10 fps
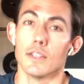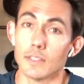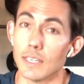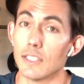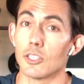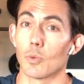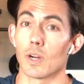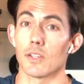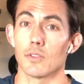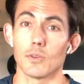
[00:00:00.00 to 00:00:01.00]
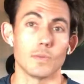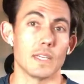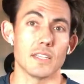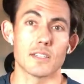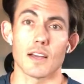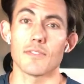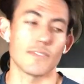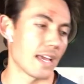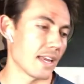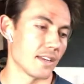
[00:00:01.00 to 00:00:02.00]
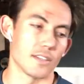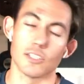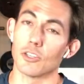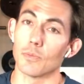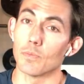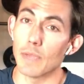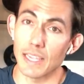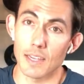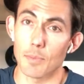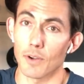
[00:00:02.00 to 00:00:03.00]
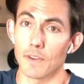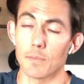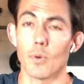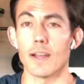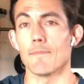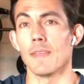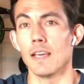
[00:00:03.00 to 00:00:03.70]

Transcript: Denise, you're working through the knee stuff and you're making a perfect point.